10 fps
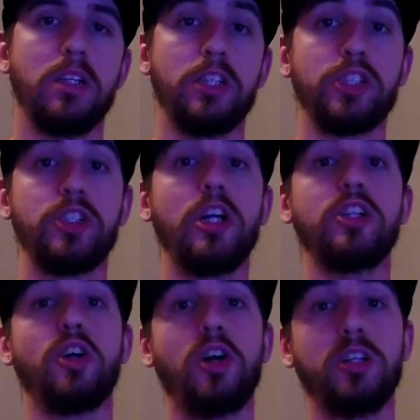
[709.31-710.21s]
The
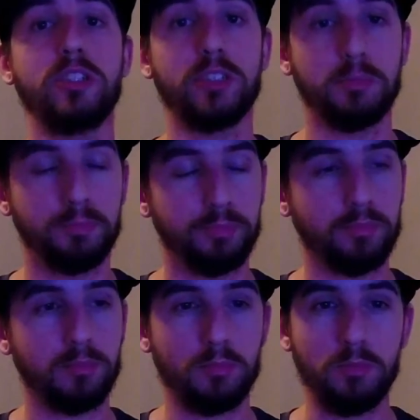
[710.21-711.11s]
stunt cars
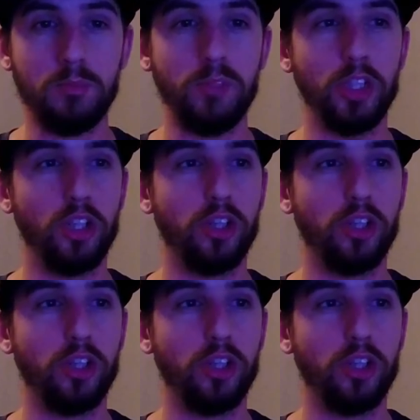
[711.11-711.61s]
are